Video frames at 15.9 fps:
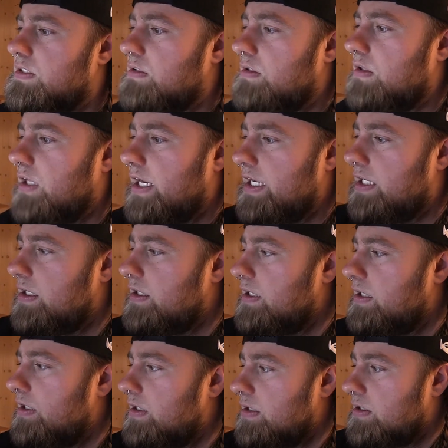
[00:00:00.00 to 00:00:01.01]
like
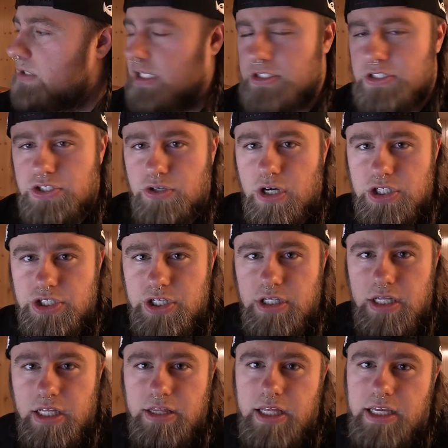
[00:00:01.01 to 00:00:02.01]

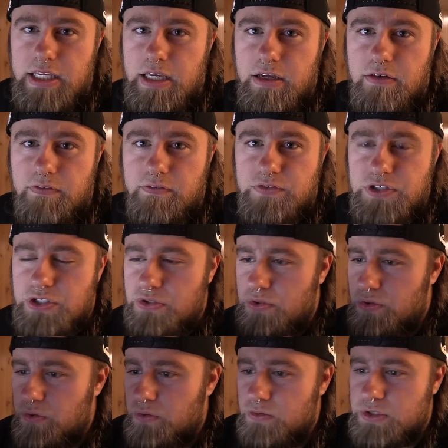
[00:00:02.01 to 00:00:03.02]
instruction that they give
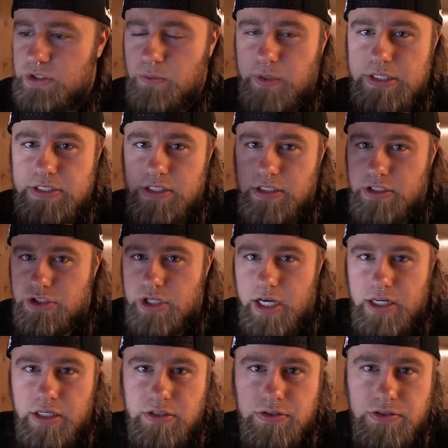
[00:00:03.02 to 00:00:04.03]
to Winston to
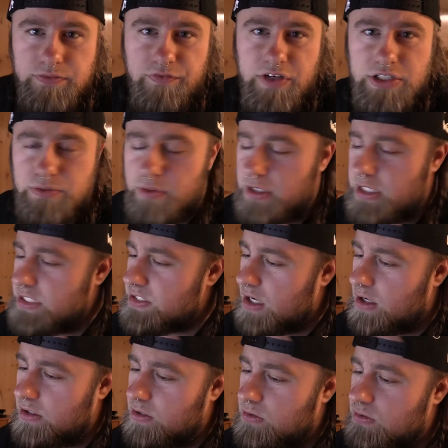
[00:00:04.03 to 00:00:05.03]
try to fix one of these
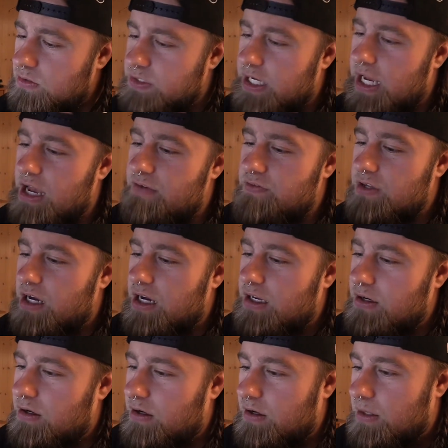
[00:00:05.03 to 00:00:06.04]
articles, I have it
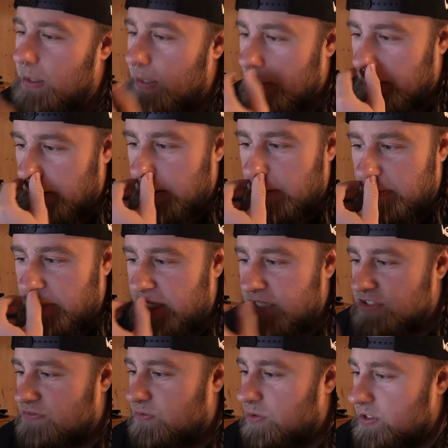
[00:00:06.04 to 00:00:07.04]
on
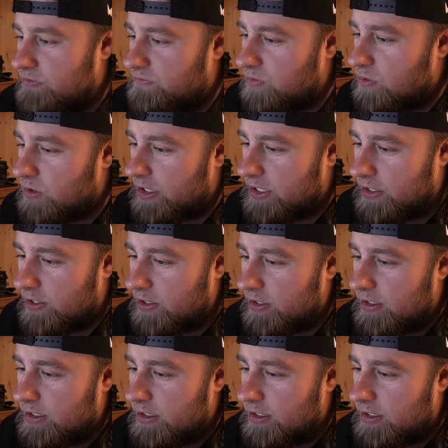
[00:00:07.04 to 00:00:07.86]
page 44 here.